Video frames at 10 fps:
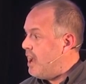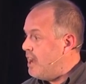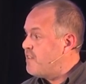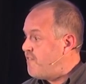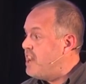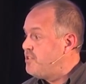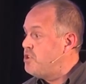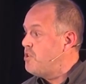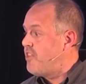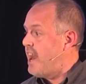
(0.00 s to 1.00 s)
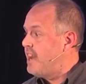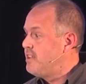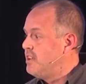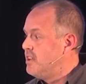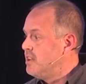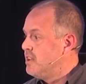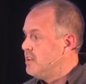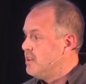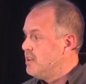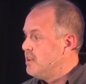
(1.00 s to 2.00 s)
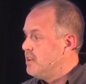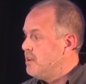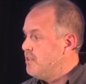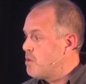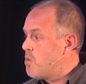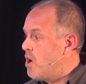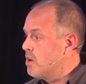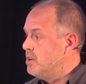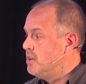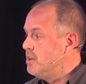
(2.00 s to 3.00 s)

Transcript: And if they do that, they're wrong.